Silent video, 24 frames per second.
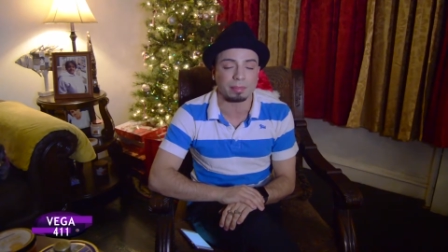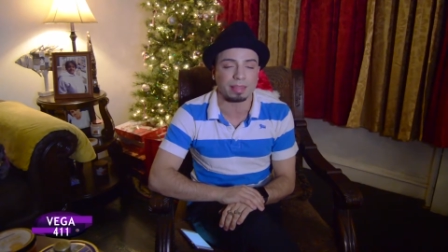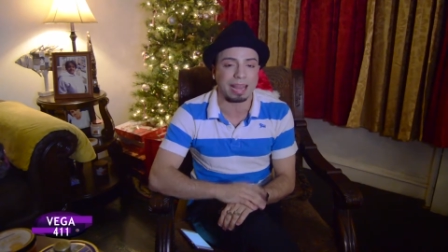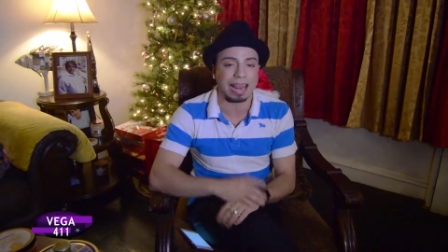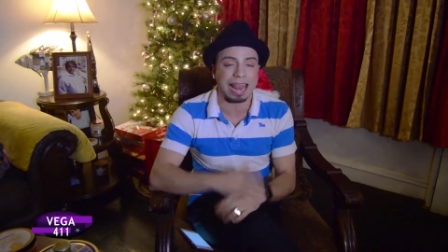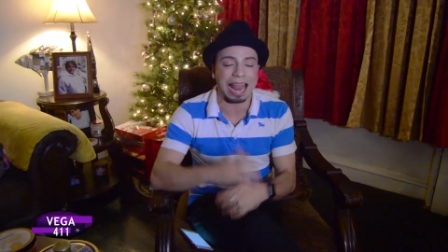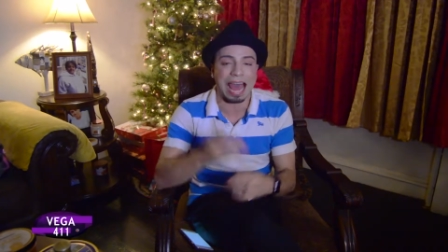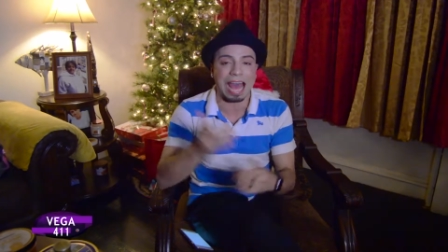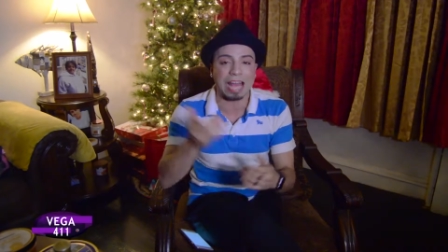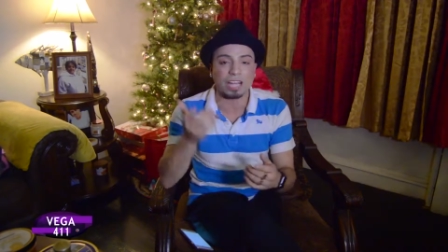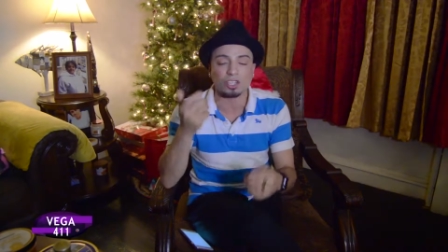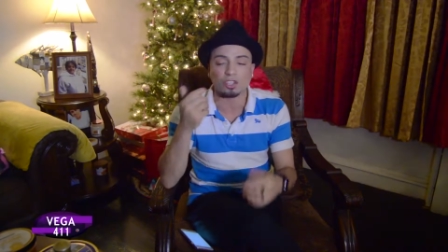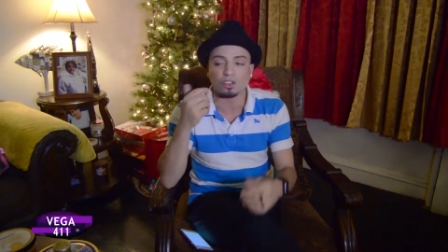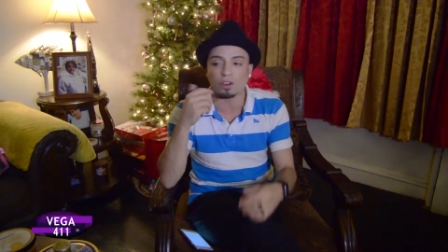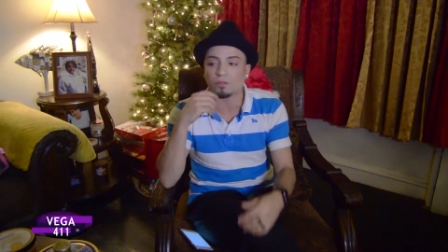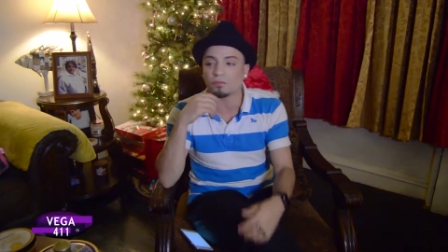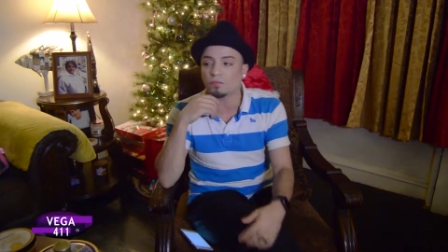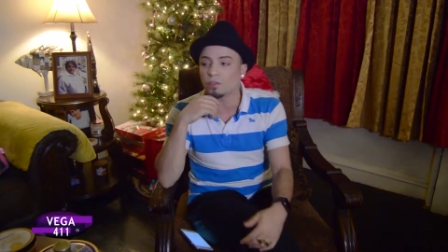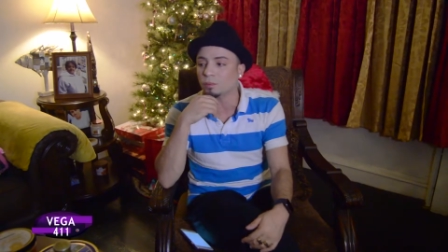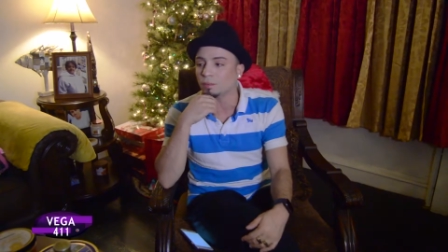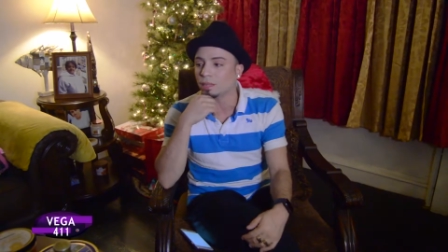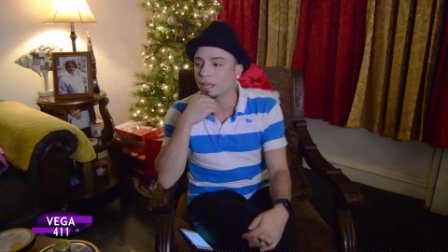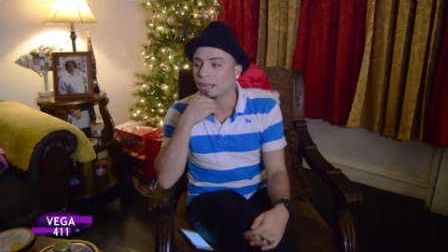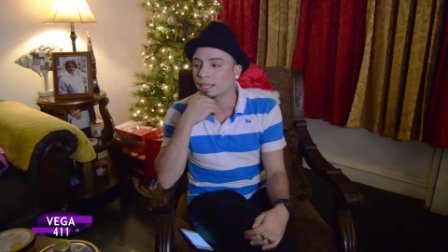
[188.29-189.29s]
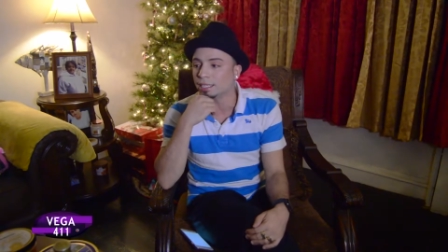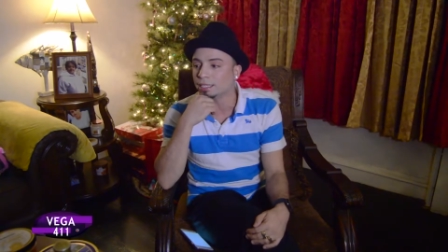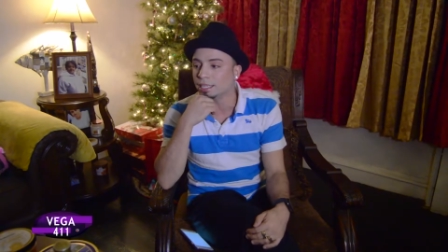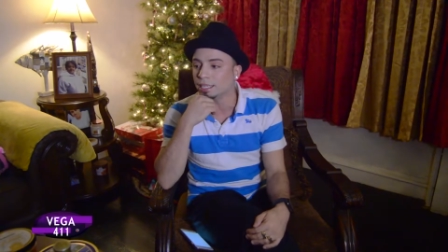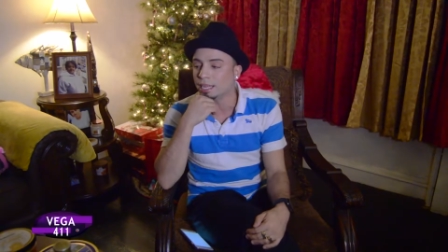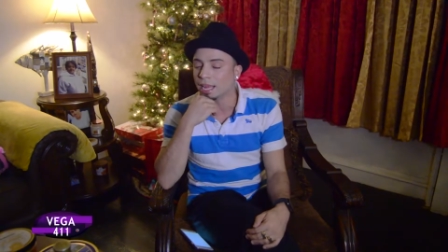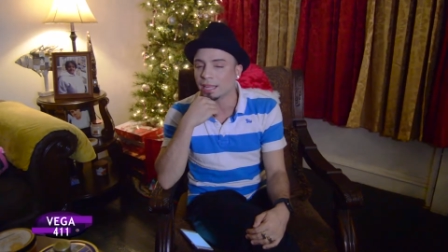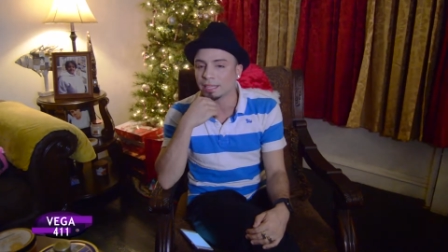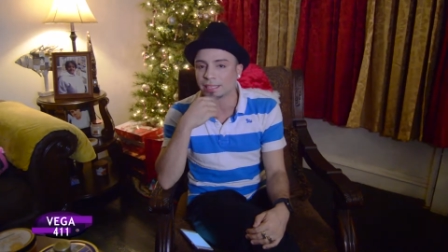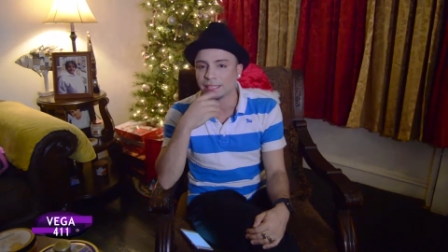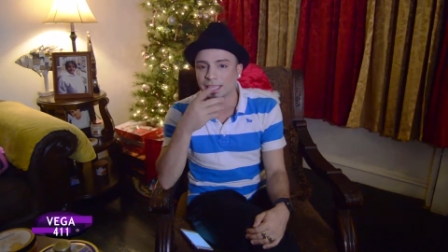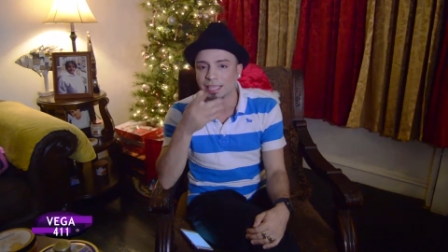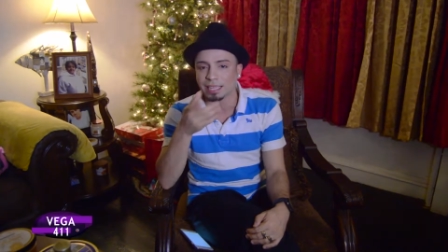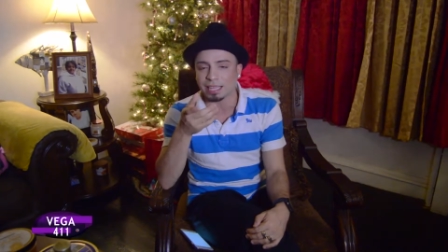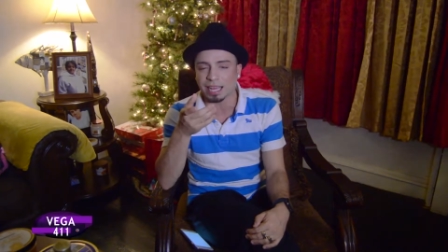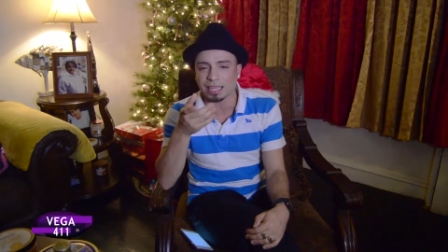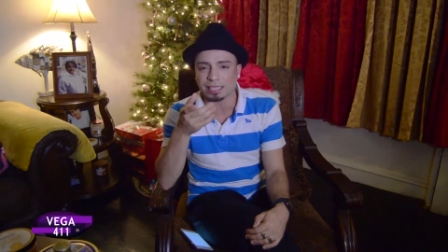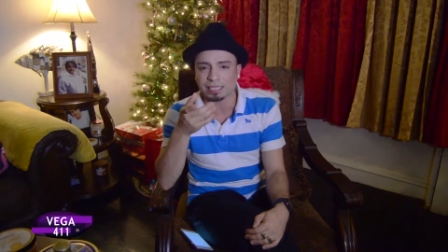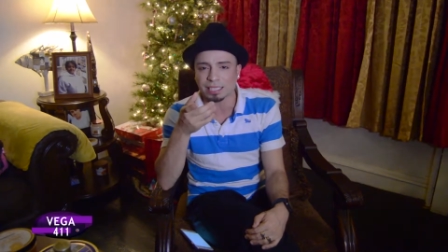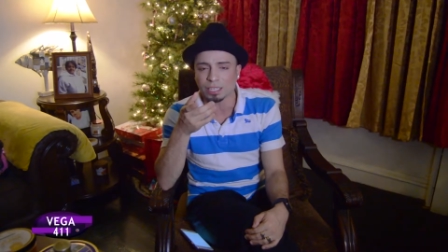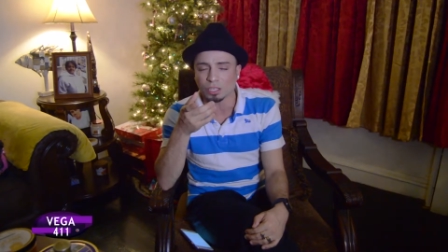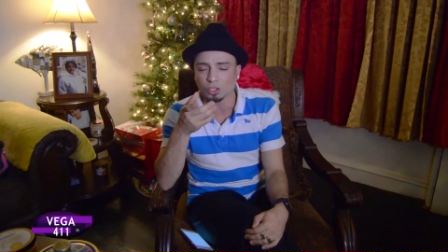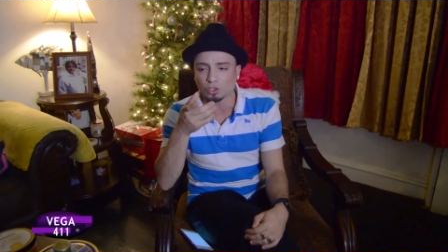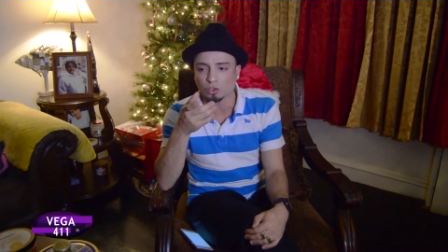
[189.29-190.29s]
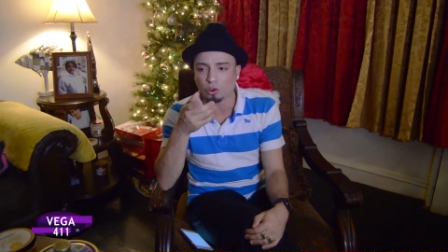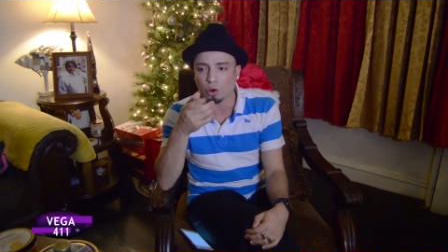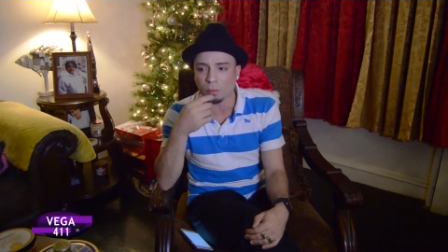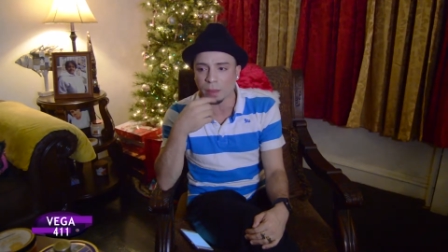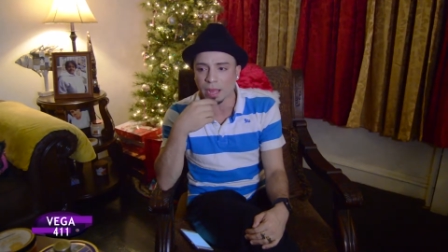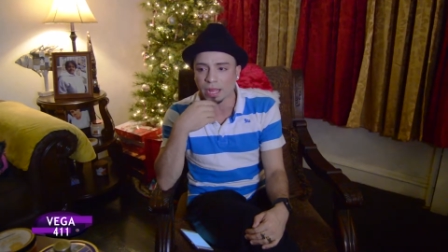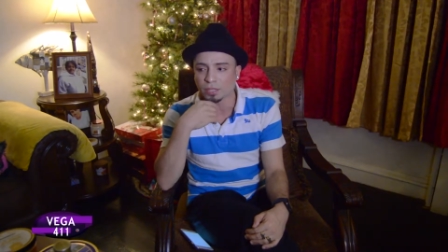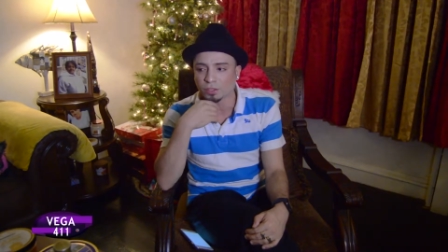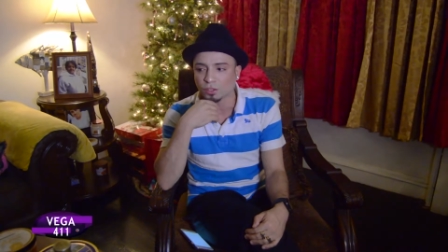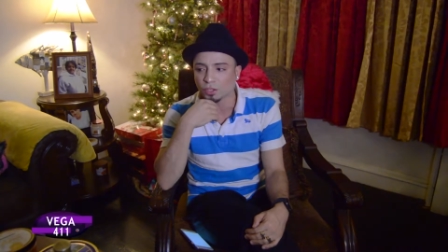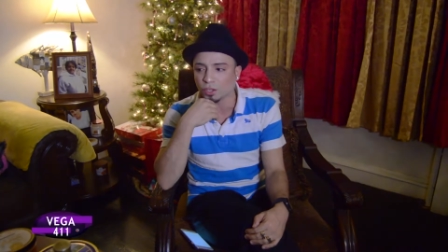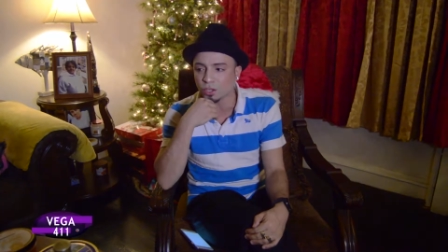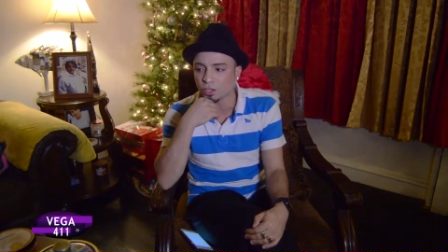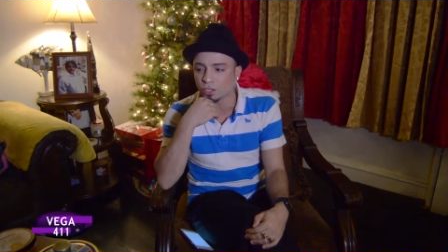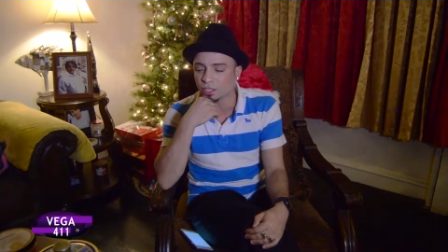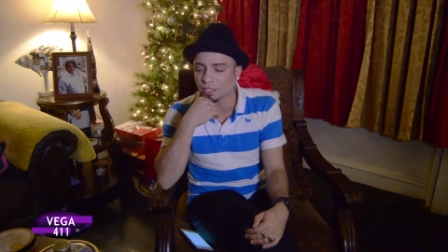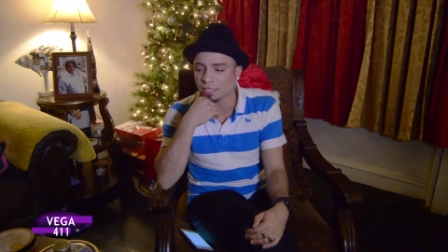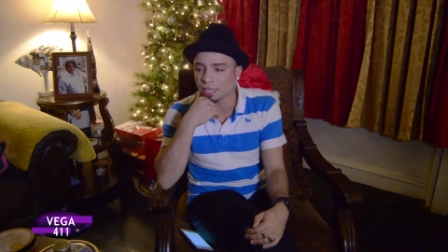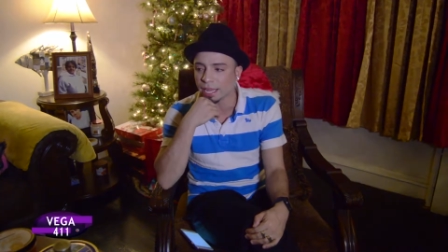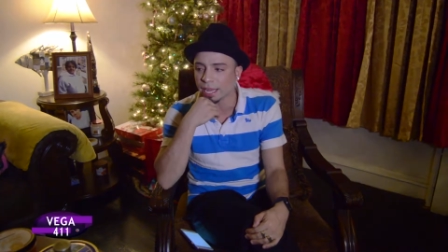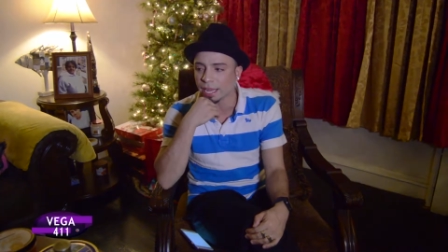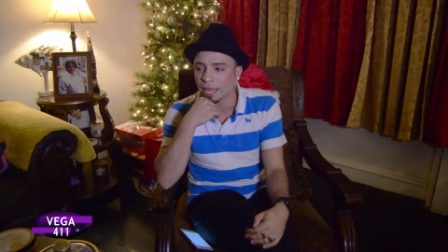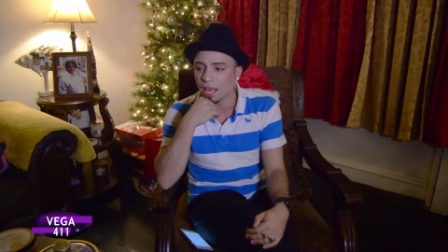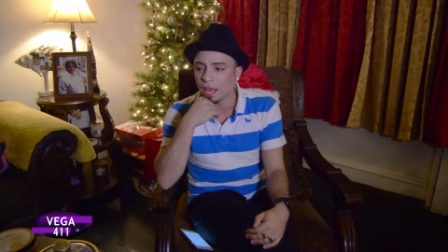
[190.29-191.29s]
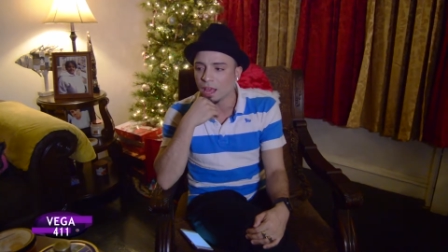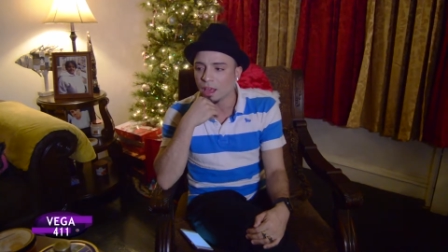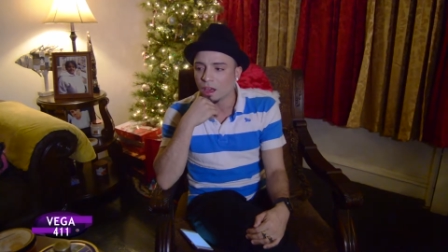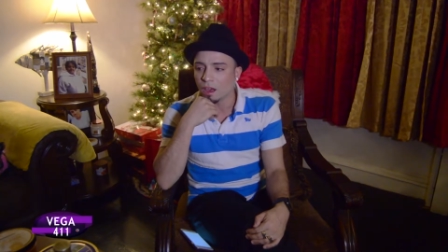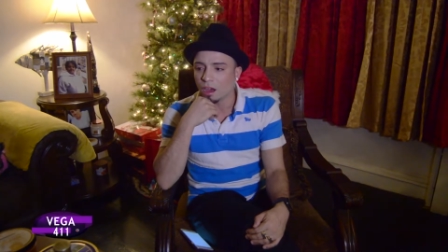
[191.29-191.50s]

The last short film that I did, I think I did a Throwback Thursday,